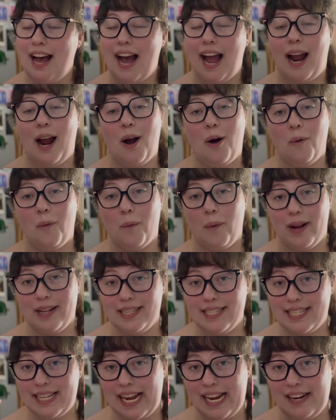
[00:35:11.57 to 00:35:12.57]
I got
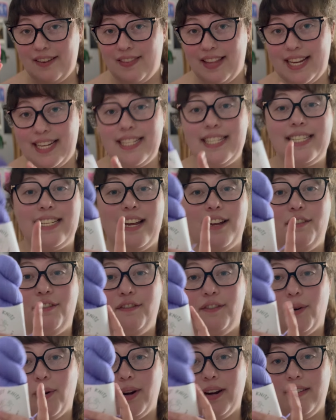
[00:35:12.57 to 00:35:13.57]
one skein of this and
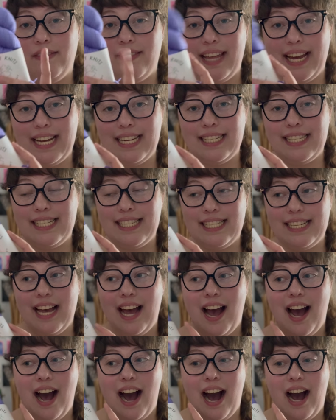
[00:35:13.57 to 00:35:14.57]
four of this.
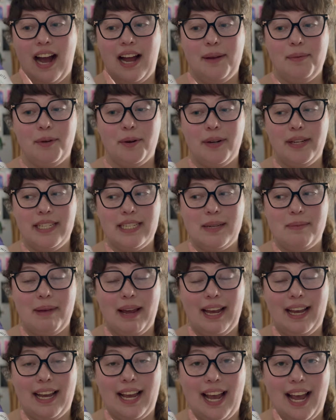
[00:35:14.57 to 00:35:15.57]
I'm going to
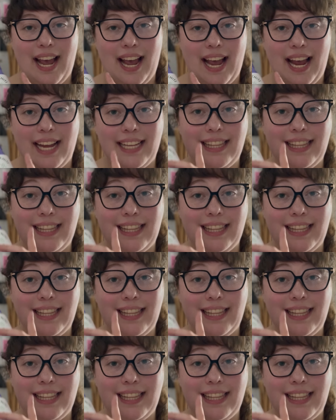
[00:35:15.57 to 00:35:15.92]
make a